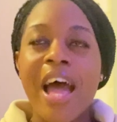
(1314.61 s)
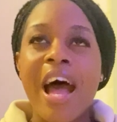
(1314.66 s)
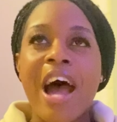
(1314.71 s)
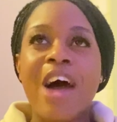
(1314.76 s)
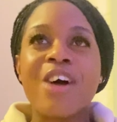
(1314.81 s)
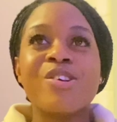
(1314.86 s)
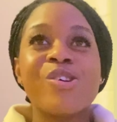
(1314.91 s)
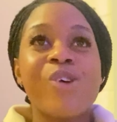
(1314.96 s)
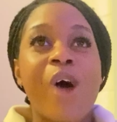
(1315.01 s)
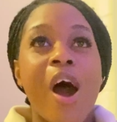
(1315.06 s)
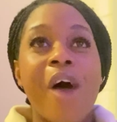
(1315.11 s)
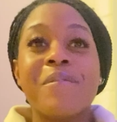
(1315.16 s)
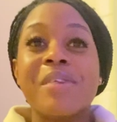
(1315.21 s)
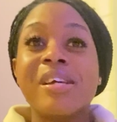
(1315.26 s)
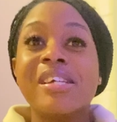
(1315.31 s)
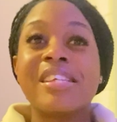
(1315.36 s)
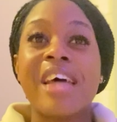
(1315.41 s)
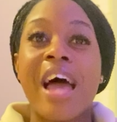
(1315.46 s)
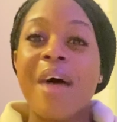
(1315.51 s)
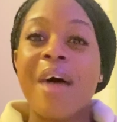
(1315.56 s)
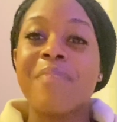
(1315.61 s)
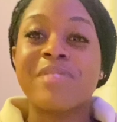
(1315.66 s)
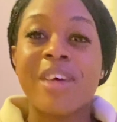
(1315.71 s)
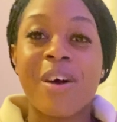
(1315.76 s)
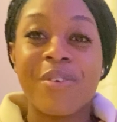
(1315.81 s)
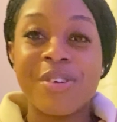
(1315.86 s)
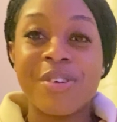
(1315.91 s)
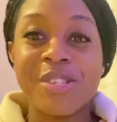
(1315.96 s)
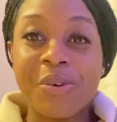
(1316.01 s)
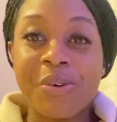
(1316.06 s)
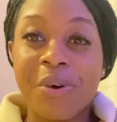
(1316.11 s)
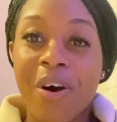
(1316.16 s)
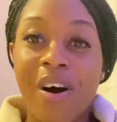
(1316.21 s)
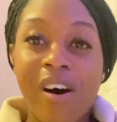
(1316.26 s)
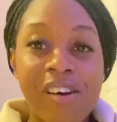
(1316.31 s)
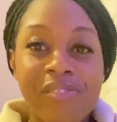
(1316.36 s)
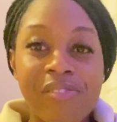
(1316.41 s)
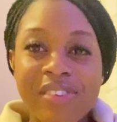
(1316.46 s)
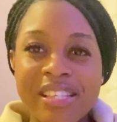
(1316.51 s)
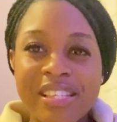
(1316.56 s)
I don't know how many times I went to her
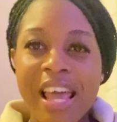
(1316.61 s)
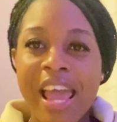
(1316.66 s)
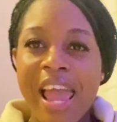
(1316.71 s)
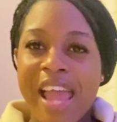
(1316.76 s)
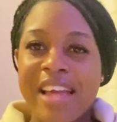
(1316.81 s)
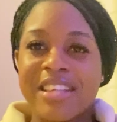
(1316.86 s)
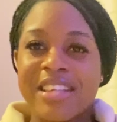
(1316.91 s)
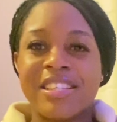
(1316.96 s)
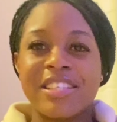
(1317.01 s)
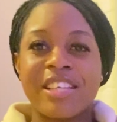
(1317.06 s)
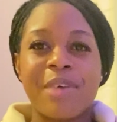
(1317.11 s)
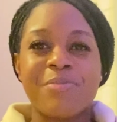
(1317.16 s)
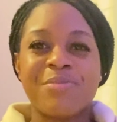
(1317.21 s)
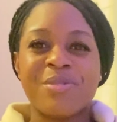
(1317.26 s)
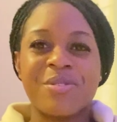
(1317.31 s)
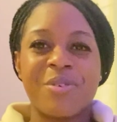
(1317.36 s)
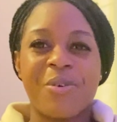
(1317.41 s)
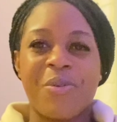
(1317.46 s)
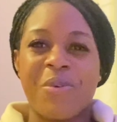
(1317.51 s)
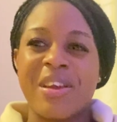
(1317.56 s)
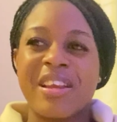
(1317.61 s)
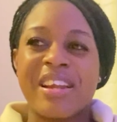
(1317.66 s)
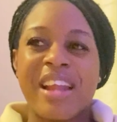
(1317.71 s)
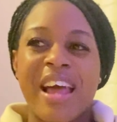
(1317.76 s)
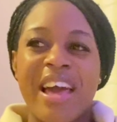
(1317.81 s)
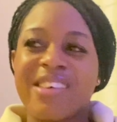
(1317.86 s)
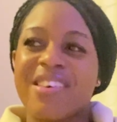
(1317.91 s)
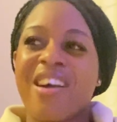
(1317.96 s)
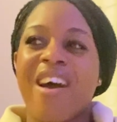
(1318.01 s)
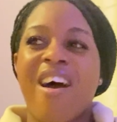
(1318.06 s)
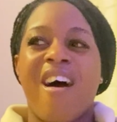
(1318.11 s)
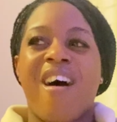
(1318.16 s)
office and she kept on going like,